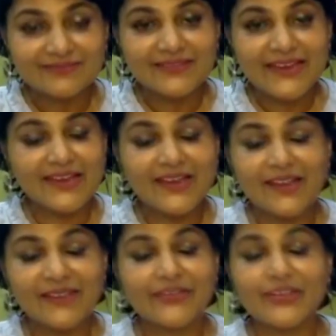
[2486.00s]

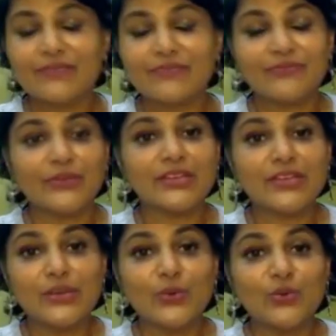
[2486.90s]
healing with
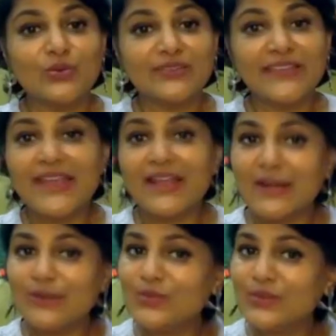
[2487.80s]
you, they
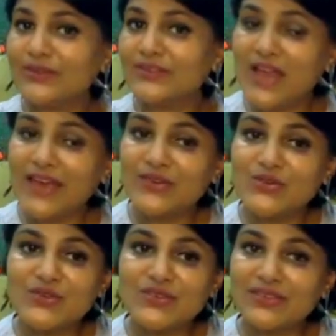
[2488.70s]
come with
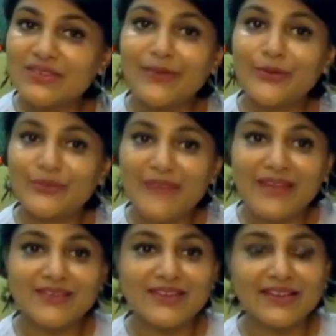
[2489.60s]
challenges in their
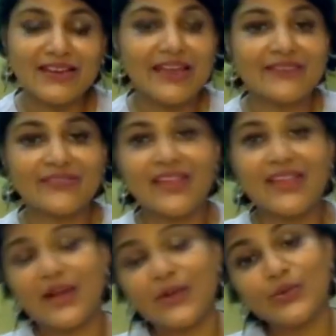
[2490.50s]
romantic life, they
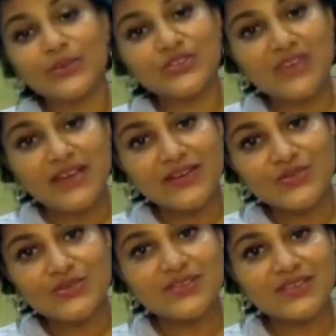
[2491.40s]
come with
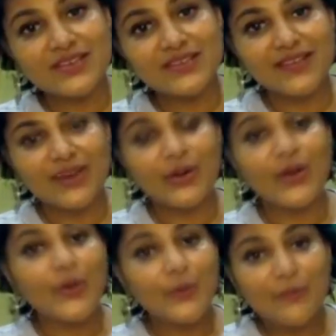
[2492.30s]
challenges in their
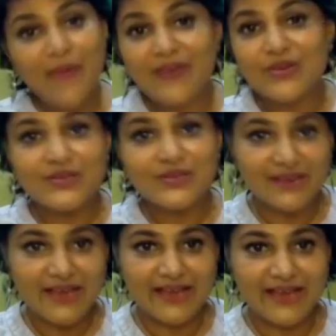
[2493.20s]
marital
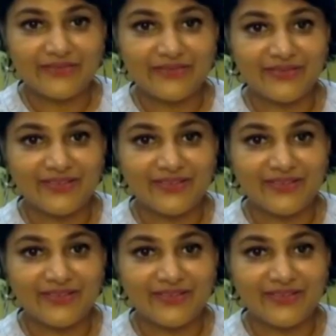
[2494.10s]
life.